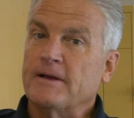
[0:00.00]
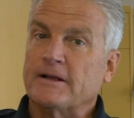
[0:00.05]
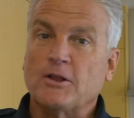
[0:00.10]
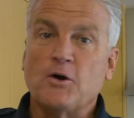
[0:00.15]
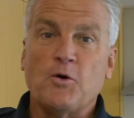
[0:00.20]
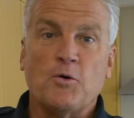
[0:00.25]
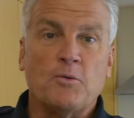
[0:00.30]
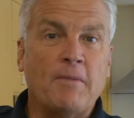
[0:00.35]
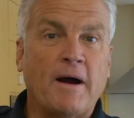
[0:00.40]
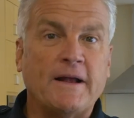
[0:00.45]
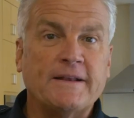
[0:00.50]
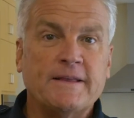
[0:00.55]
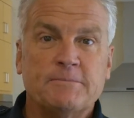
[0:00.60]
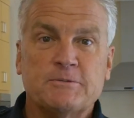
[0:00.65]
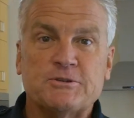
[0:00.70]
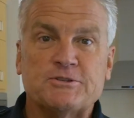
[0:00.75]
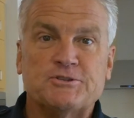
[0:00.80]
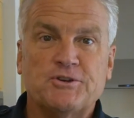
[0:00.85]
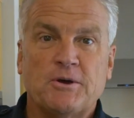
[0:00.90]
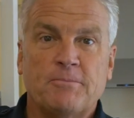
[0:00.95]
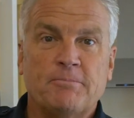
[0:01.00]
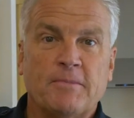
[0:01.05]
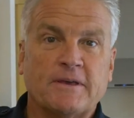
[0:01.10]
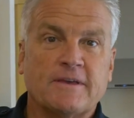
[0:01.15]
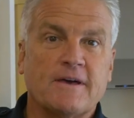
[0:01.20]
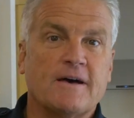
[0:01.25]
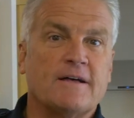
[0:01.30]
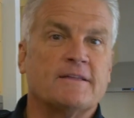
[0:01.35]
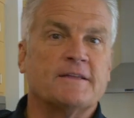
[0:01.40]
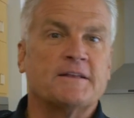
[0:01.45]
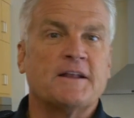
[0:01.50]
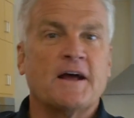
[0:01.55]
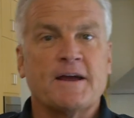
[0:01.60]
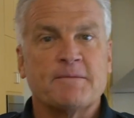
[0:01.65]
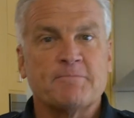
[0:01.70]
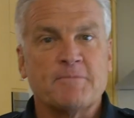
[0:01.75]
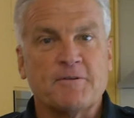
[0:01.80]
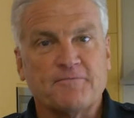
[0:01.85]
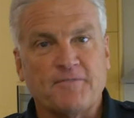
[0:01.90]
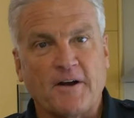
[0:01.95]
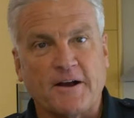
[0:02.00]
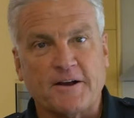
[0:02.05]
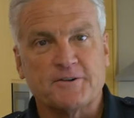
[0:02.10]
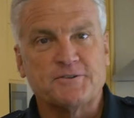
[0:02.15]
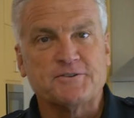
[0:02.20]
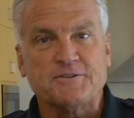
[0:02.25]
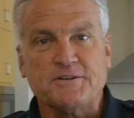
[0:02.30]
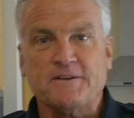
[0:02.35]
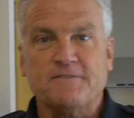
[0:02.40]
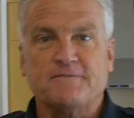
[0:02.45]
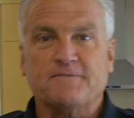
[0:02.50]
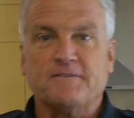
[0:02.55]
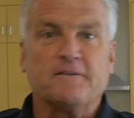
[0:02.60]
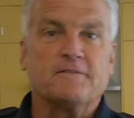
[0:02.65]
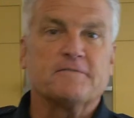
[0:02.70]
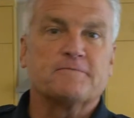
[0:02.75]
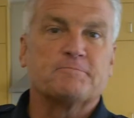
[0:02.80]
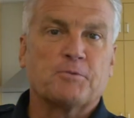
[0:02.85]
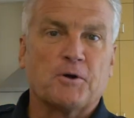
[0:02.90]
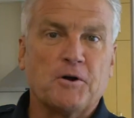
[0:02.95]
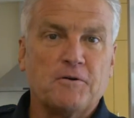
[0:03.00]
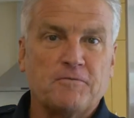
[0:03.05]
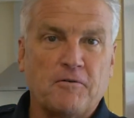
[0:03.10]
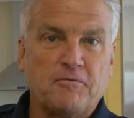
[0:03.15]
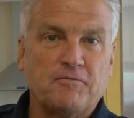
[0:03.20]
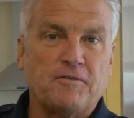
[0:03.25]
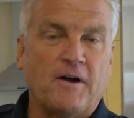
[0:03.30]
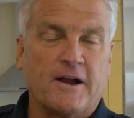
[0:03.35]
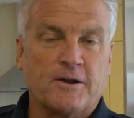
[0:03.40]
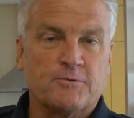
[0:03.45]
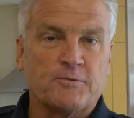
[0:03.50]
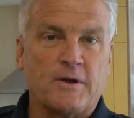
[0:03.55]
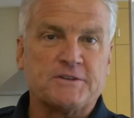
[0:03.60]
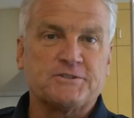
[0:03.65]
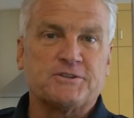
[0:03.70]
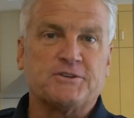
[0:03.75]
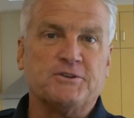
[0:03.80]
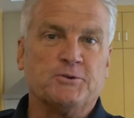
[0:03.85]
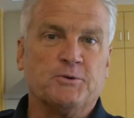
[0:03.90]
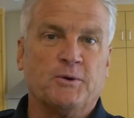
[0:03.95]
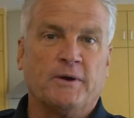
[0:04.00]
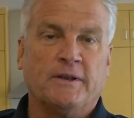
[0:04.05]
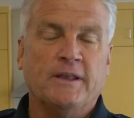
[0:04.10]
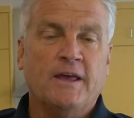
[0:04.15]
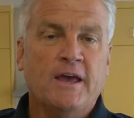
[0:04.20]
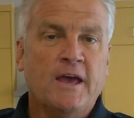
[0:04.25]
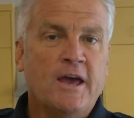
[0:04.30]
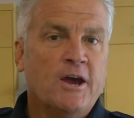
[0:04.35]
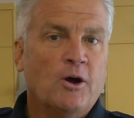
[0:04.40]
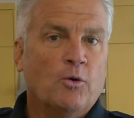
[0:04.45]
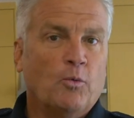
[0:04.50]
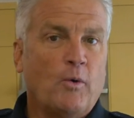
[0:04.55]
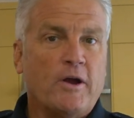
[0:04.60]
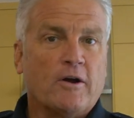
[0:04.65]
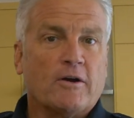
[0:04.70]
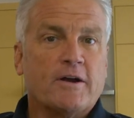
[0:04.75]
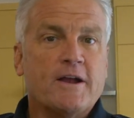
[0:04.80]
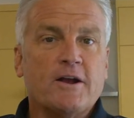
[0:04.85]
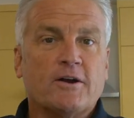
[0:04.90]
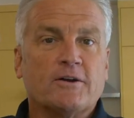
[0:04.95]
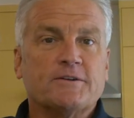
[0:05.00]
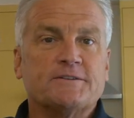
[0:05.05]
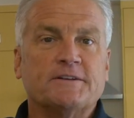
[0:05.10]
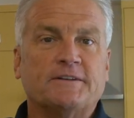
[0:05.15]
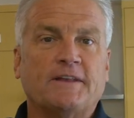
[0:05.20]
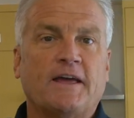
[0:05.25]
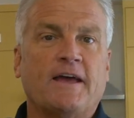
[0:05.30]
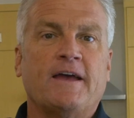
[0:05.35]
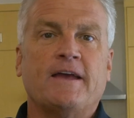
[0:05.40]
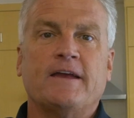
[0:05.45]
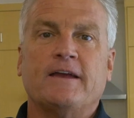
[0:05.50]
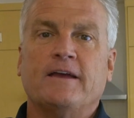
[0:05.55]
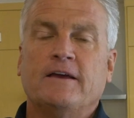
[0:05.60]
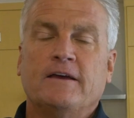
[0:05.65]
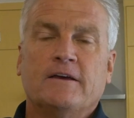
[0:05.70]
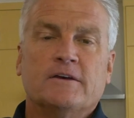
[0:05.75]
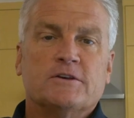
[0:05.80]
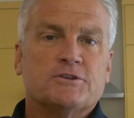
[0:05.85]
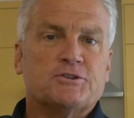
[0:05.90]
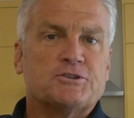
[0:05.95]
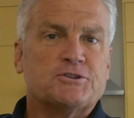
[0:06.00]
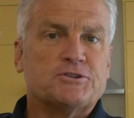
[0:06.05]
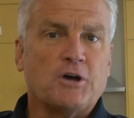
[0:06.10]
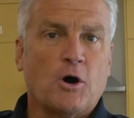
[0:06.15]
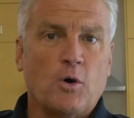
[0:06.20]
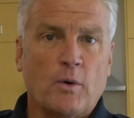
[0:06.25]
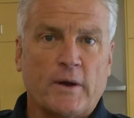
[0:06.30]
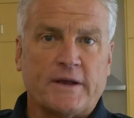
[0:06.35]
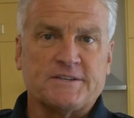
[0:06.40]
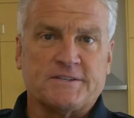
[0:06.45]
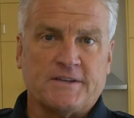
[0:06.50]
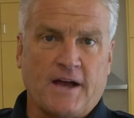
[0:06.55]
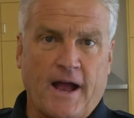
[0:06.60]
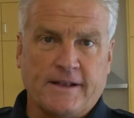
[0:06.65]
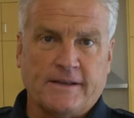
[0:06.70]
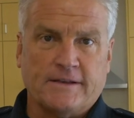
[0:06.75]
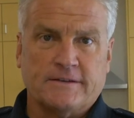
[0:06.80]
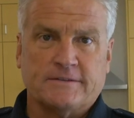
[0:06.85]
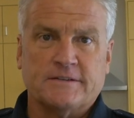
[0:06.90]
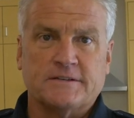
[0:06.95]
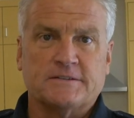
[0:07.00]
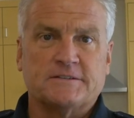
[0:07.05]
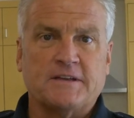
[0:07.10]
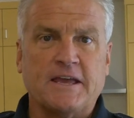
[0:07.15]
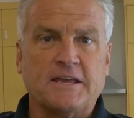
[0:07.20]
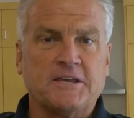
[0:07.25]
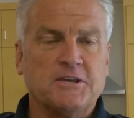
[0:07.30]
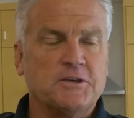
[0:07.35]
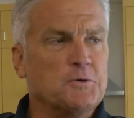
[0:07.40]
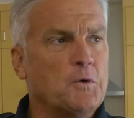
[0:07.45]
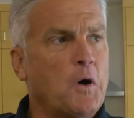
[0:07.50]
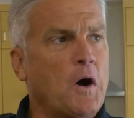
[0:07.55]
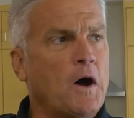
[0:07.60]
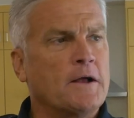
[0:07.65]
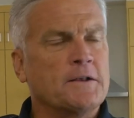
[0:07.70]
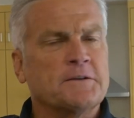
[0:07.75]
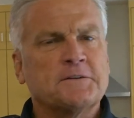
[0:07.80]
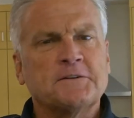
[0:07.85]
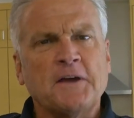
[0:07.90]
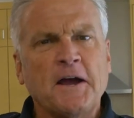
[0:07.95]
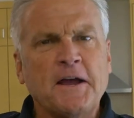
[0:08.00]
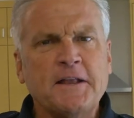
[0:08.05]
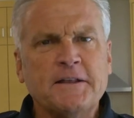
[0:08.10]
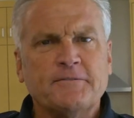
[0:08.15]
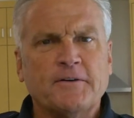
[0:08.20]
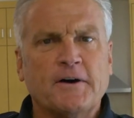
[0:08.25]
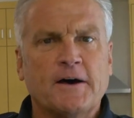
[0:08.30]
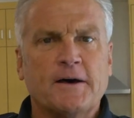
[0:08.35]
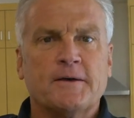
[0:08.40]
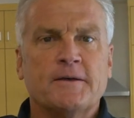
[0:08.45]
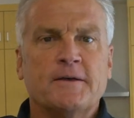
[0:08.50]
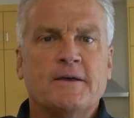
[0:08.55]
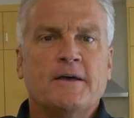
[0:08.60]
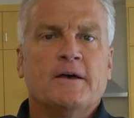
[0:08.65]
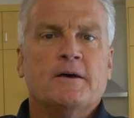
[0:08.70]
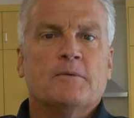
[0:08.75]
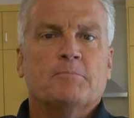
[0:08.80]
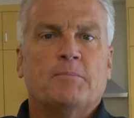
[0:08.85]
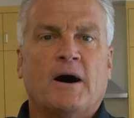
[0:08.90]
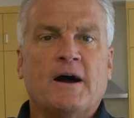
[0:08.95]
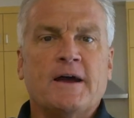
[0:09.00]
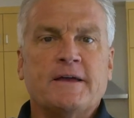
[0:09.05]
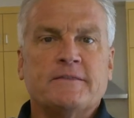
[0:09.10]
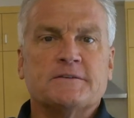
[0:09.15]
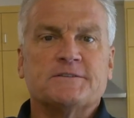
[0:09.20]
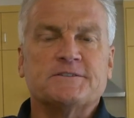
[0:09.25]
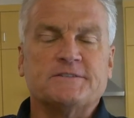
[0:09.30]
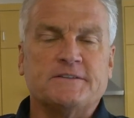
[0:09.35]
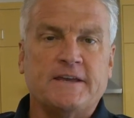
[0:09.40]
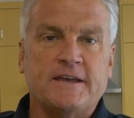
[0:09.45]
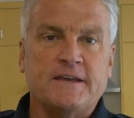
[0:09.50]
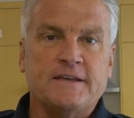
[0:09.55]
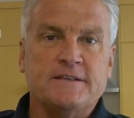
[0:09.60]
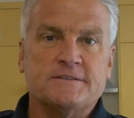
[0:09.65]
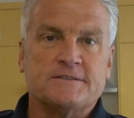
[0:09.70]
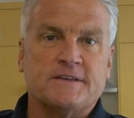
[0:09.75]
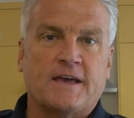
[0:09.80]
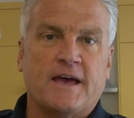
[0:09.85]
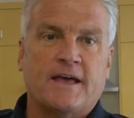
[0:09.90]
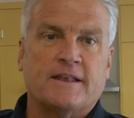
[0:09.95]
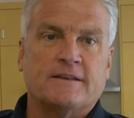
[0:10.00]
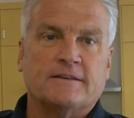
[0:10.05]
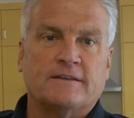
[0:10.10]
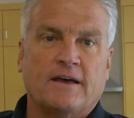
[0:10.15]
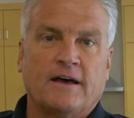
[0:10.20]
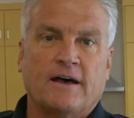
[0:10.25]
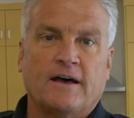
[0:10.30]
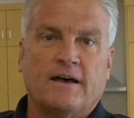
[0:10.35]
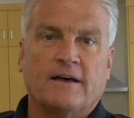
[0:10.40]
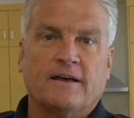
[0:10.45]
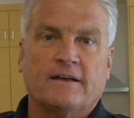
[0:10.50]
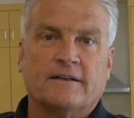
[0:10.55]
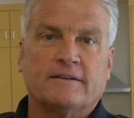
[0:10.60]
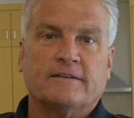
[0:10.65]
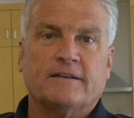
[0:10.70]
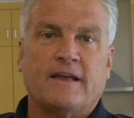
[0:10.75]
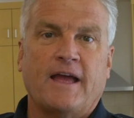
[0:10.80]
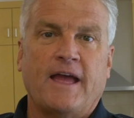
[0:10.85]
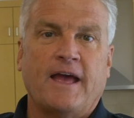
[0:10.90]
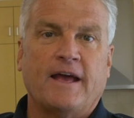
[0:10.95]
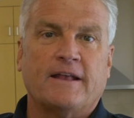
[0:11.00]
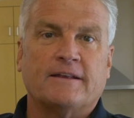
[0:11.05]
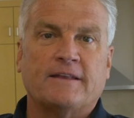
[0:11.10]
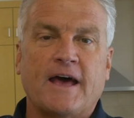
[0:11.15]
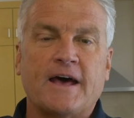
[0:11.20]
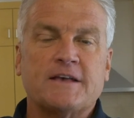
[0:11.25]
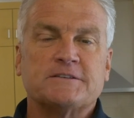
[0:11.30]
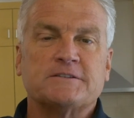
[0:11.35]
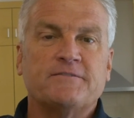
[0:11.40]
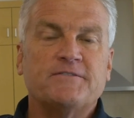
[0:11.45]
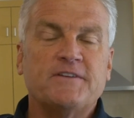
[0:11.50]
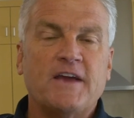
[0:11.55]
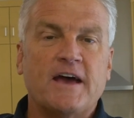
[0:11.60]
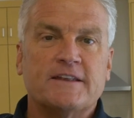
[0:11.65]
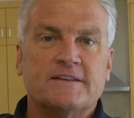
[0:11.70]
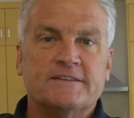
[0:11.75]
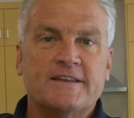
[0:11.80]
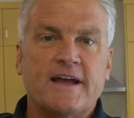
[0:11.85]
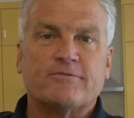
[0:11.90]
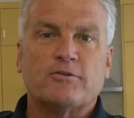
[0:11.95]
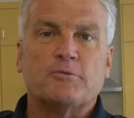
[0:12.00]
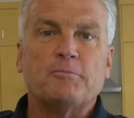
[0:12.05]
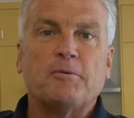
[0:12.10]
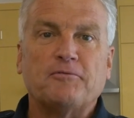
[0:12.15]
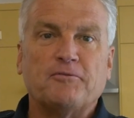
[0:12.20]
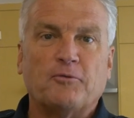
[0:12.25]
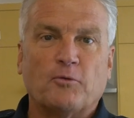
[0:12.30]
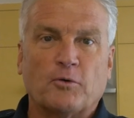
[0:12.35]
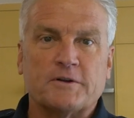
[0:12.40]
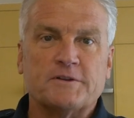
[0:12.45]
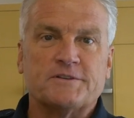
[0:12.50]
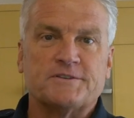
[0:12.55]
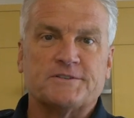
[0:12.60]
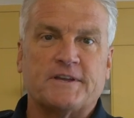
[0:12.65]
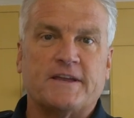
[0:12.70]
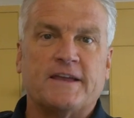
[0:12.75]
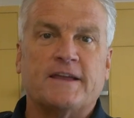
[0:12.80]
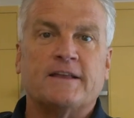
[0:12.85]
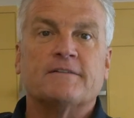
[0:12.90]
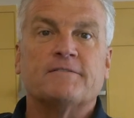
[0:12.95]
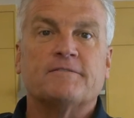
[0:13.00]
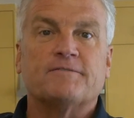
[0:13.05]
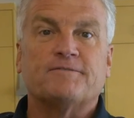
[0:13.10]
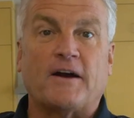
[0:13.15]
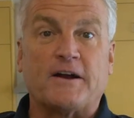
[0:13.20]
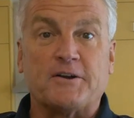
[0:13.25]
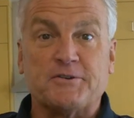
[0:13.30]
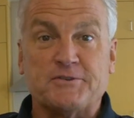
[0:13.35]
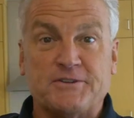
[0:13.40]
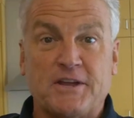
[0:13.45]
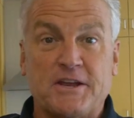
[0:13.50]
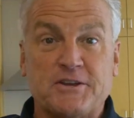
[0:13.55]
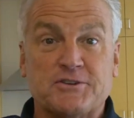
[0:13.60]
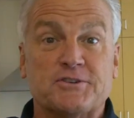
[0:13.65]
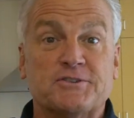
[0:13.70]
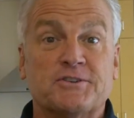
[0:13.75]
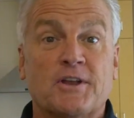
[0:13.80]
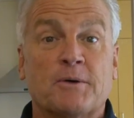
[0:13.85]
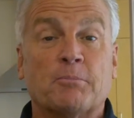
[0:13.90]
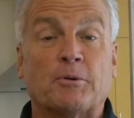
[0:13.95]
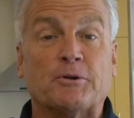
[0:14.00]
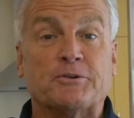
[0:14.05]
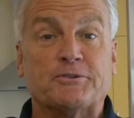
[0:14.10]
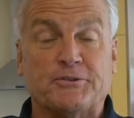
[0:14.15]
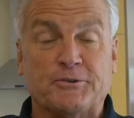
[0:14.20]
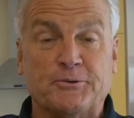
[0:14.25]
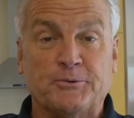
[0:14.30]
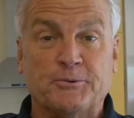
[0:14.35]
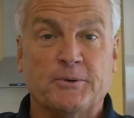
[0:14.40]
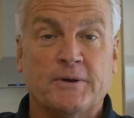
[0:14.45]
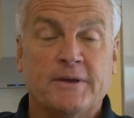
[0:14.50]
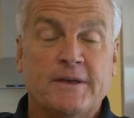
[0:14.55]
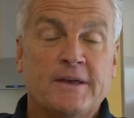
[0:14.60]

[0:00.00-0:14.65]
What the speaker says: Hello, my name is Jim Miguel and I am the Fire Chief of Provo Fire and Rescue, and we are here today so excited to take you on kind of a behind the scenes and as of yet never before seen Fire Station number 2.